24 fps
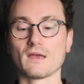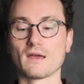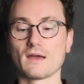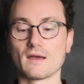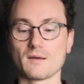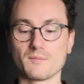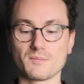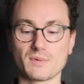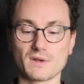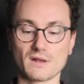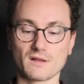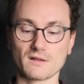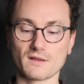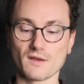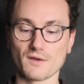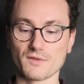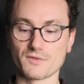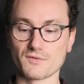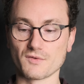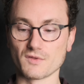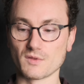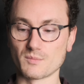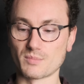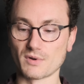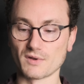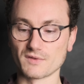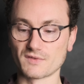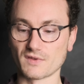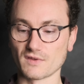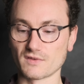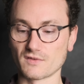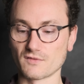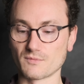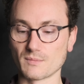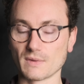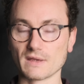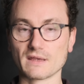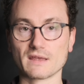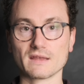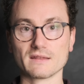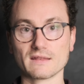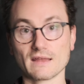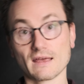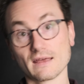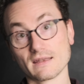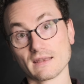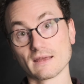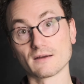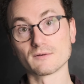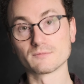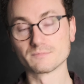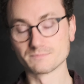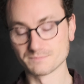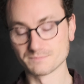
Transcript: But I'll go through the process of making that now.